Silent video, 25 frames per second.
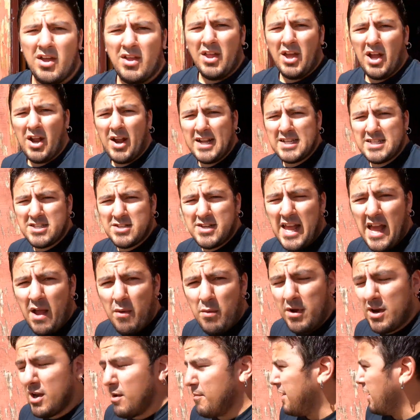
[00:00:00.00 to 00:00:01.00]
Alright, so now we're
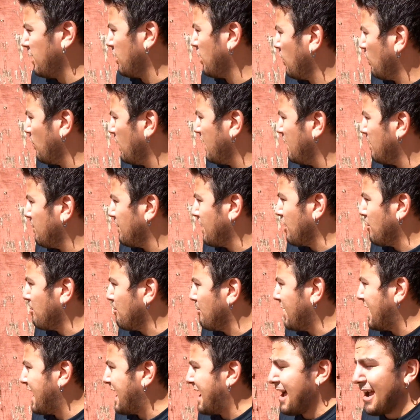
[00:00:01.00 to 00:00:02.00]
going to make our way around
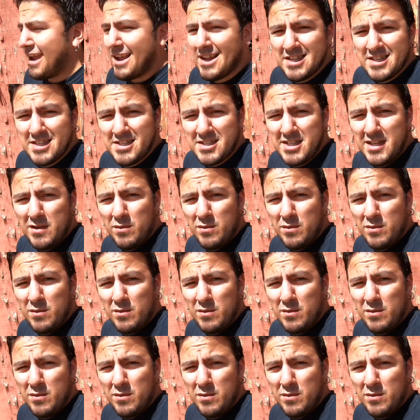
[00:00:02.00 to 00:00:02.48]
back and see